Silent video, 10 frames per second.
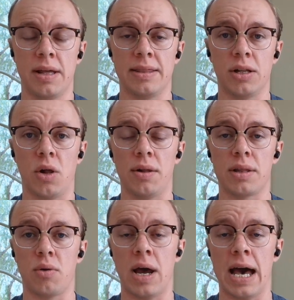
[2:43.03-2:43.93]
They'll
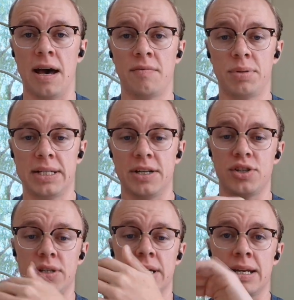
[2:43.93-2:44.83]
also have
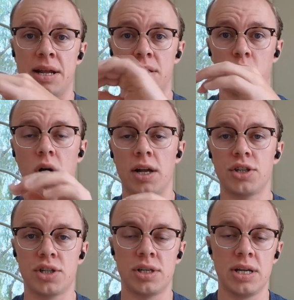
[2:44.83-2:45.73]
potentially a nice
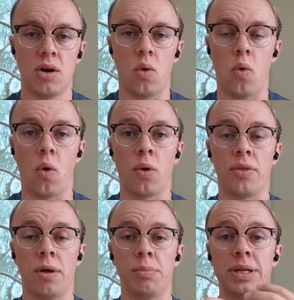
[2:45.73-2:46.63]
watch or
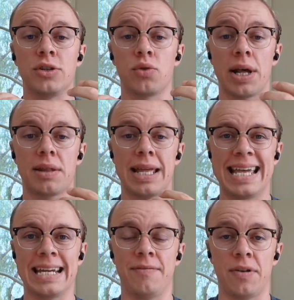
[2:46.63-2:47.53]
they'll be dressed
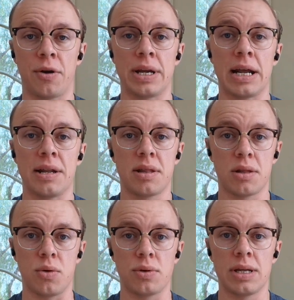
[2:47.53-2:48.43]
in a very nice
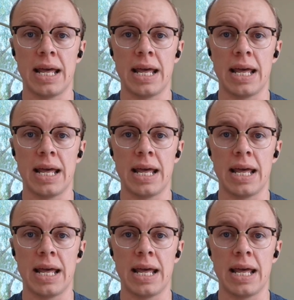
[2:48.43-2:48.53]
suit.